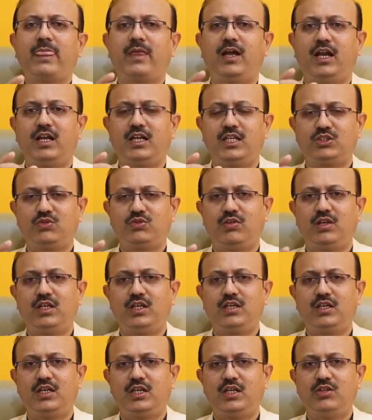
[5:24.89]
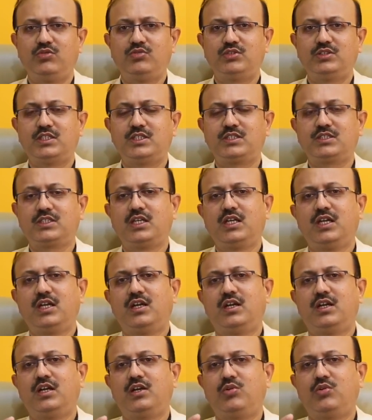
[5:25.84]
and the swelling reduces
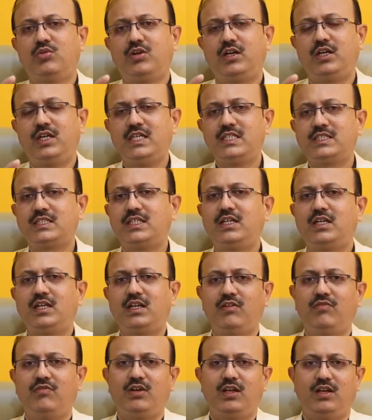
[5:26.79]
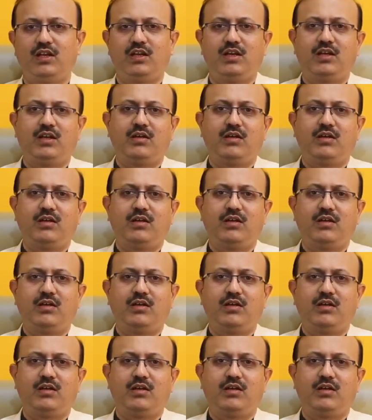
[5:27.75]
to a decent level